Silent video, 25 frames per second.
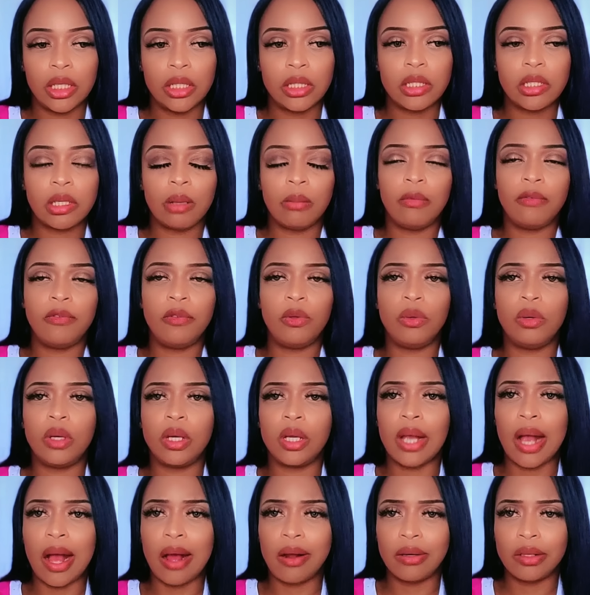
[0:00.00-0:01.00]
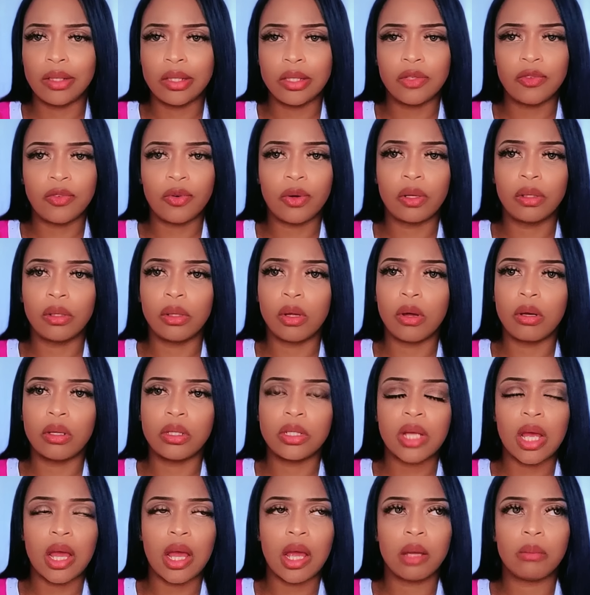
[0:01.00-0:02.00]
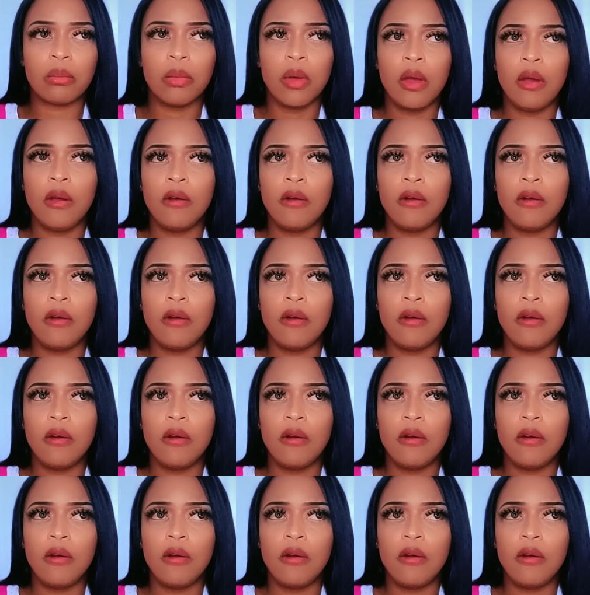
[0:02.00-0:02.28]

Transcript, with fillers: And some of you encountered this for a long time.